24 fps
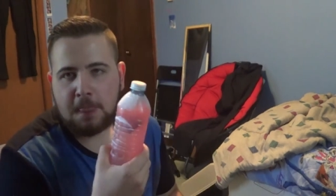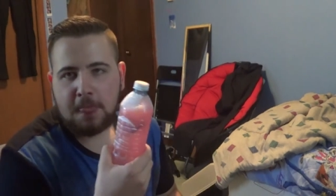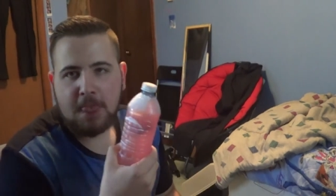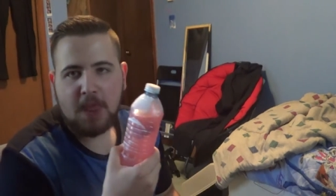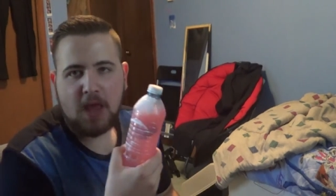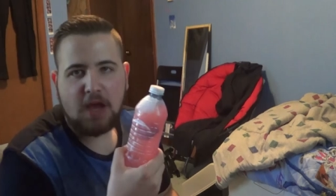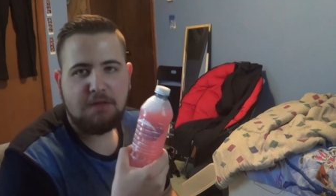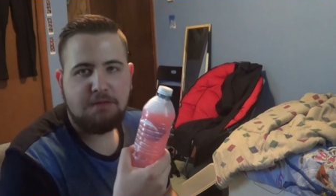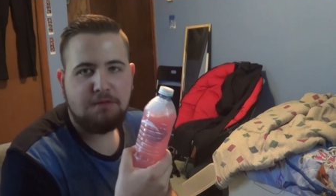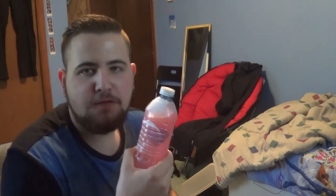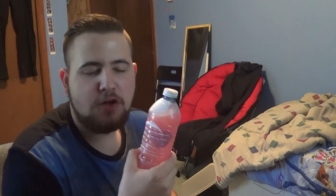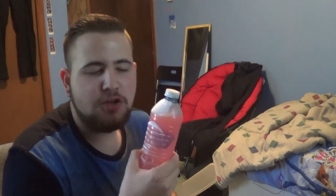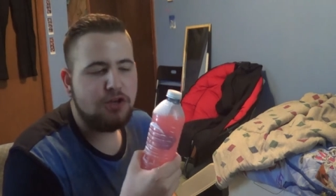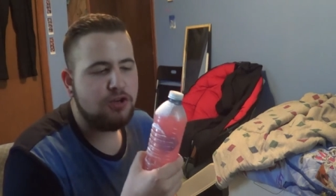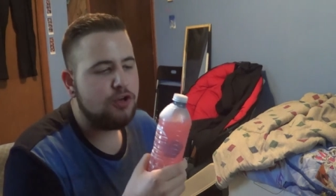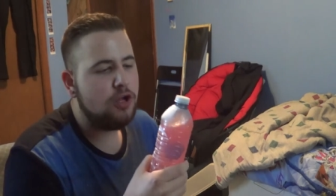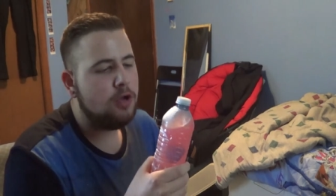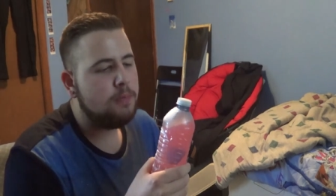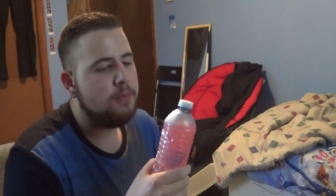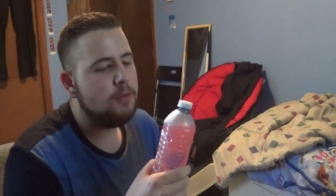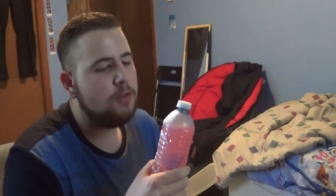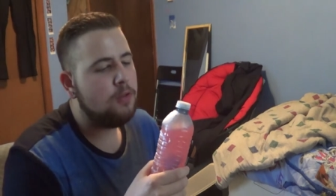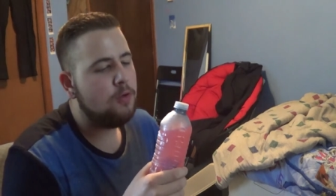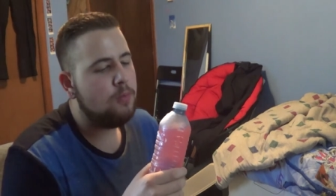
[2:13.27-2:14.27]
I fudged
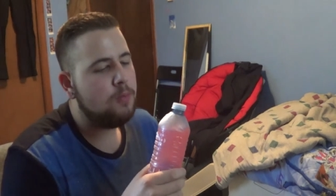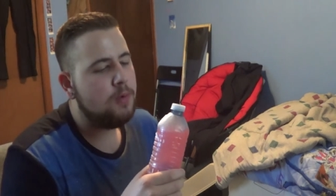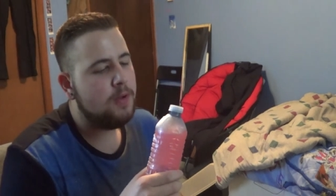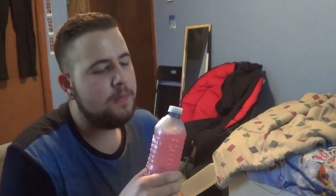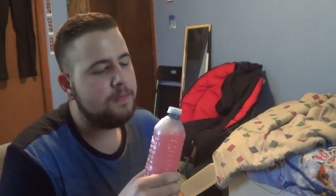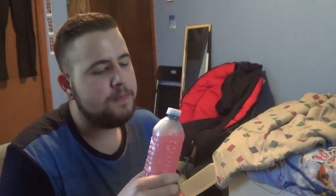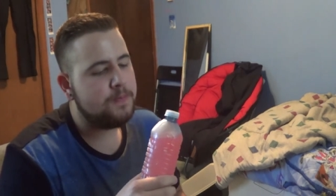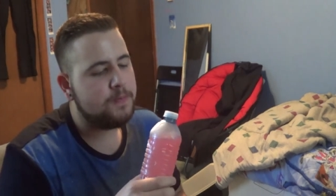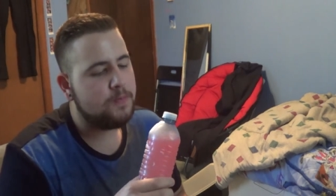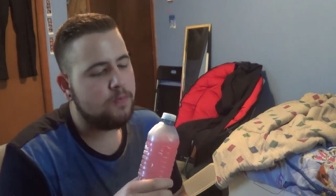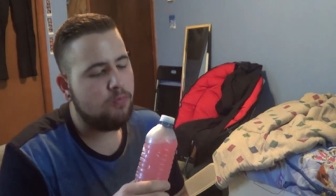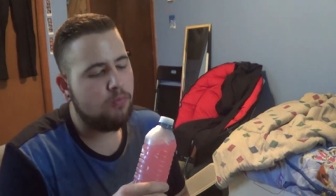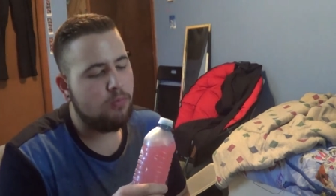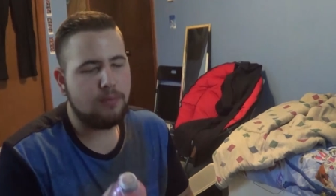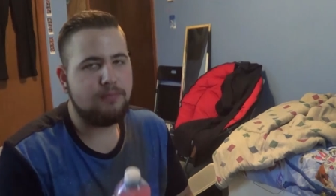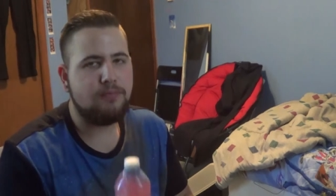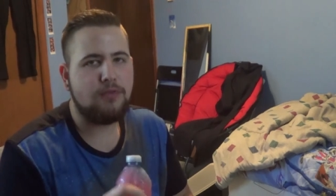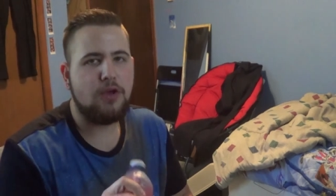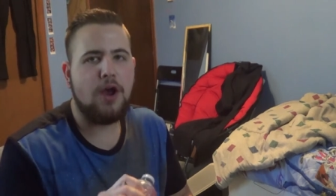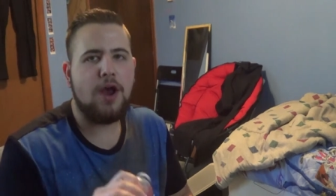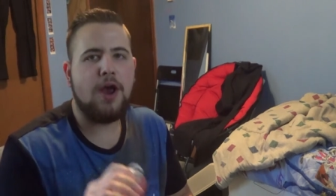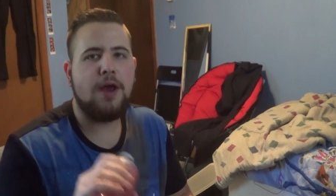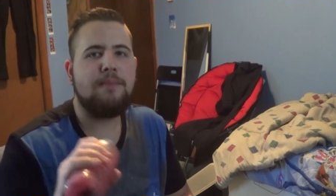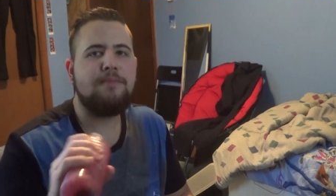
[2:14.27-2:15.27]
up a little bit.
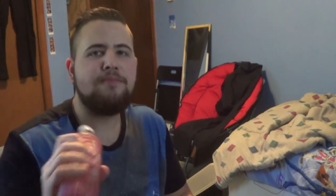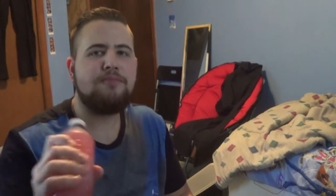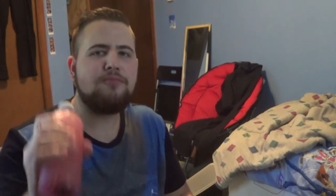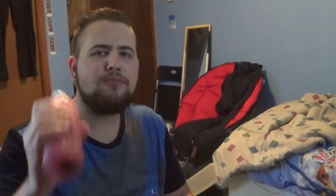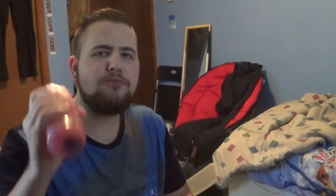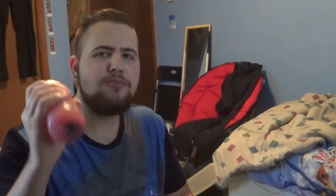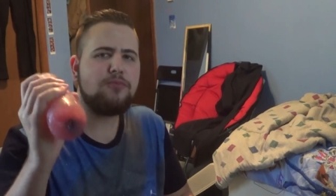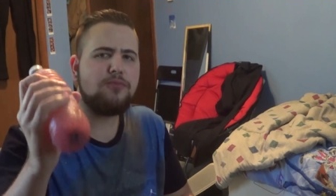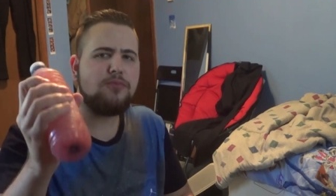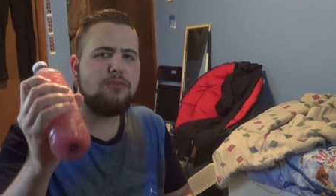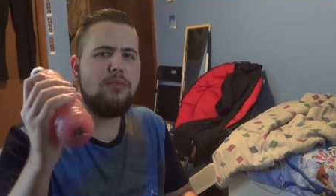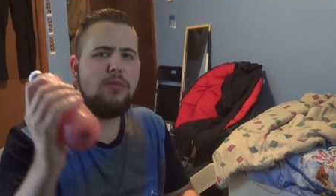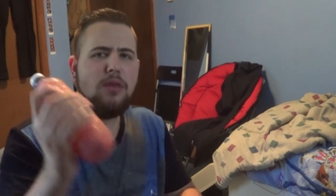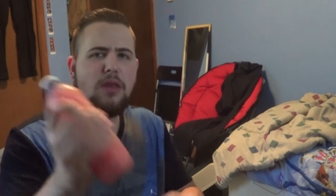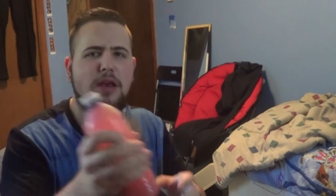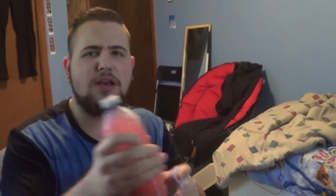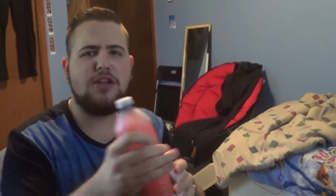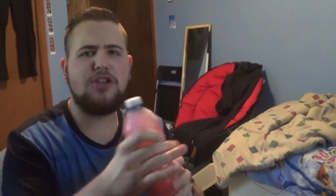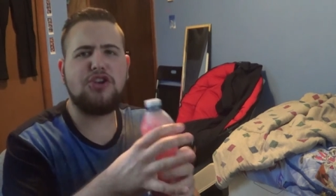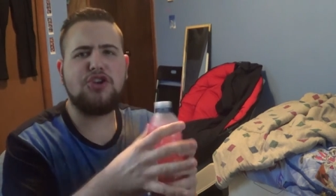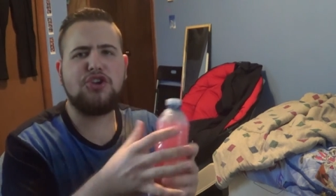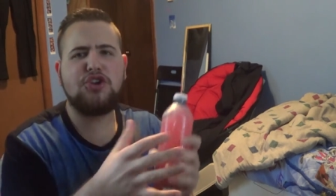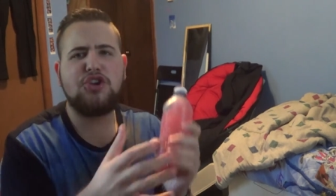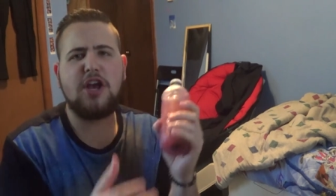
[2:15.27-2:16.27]
All right.
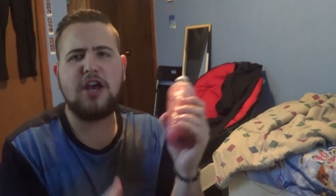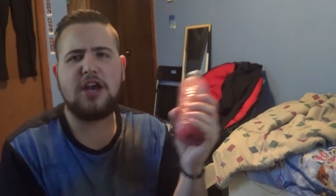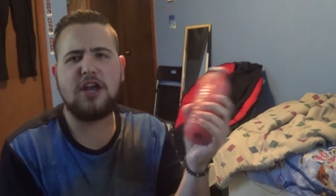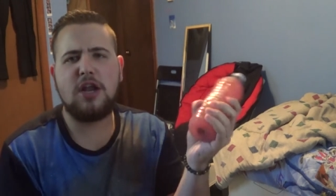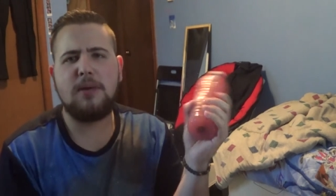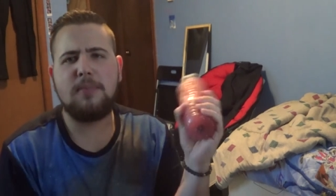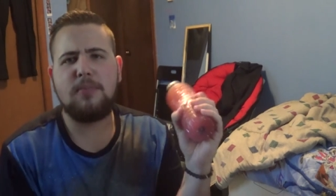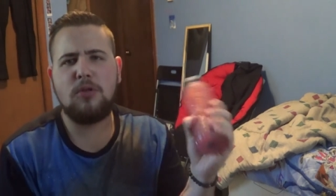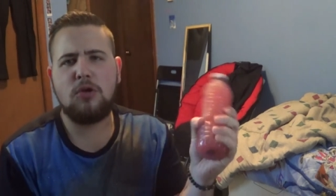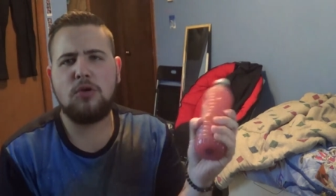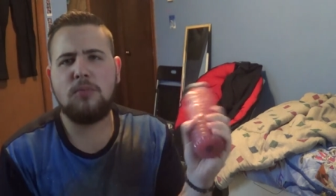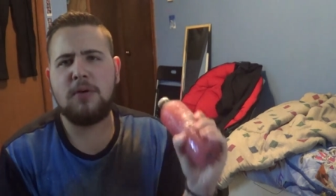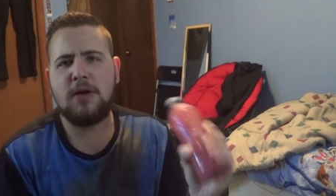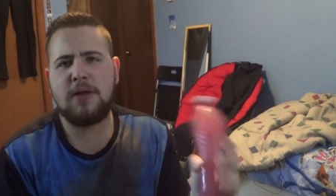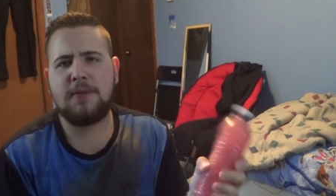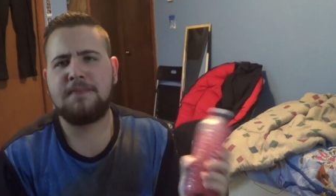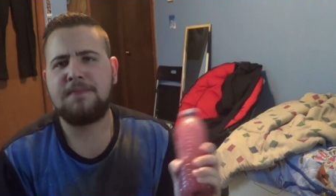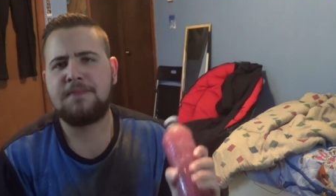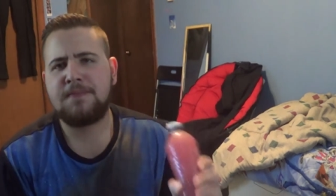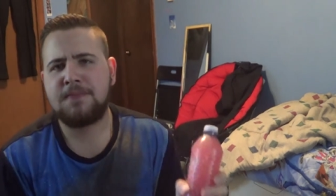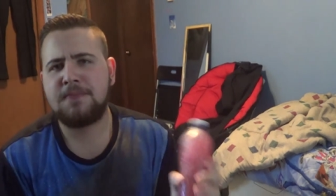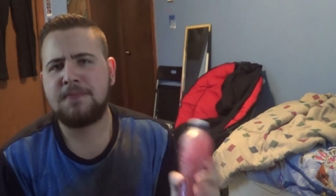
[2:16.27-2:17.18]
You just shake it up a little bit.